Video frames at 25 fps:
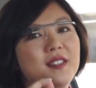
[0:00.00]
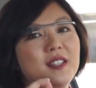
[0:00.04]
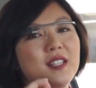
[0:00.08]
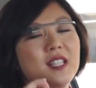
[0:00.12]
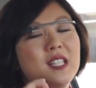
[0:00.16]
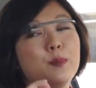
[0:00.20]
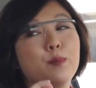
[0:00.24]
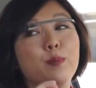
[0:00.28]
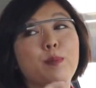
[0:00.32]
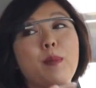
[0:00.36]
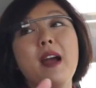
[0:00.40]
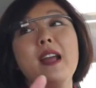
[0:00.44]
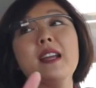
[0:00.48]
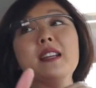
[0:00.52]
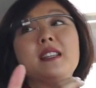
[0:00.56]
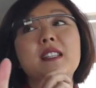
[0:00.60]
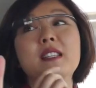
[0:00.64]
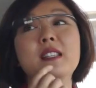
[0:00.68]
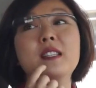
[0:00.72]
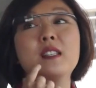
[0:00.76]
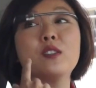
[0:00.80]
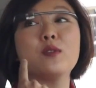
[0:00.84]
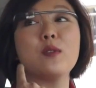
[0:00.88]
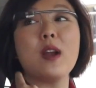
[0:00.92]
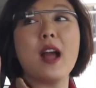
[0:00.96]
despite
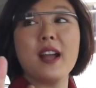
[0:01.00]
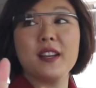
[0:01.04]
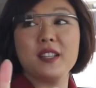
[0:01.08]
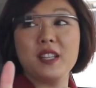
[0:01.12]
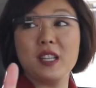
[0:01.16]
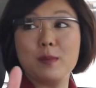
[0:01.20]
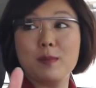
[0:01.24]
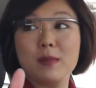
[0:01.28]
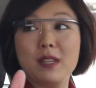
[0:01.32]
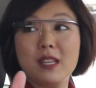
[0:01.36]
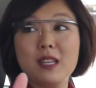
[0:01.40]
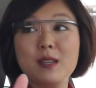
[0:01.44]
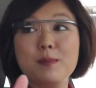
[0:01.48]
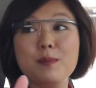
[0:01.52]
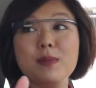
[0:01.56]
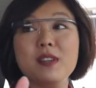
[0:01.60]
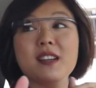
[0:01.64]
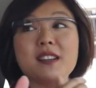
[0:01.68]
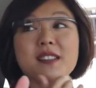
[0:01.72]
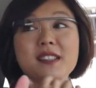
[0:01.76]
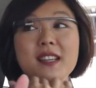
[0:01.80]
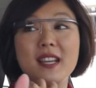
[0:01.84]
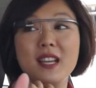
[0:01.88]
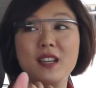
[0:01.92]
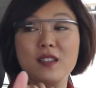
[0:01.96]
distracting me
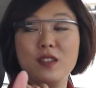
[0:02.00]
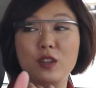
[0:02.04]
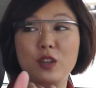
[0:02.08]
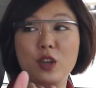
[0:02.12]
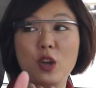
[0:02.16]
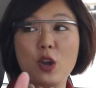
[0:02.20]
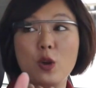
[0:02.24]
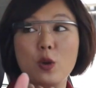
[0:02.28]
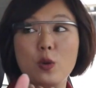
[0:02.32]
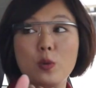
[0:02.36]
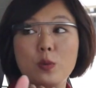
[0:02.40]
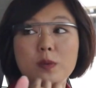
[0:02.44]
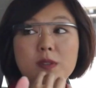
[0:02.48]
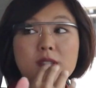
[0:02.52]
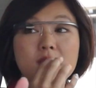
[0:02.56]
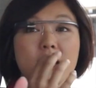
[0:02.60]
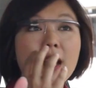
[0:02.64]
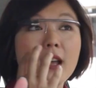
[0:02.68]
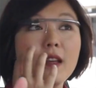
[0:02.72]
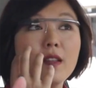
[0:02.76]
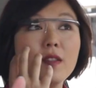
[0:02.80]
because I hit the cones,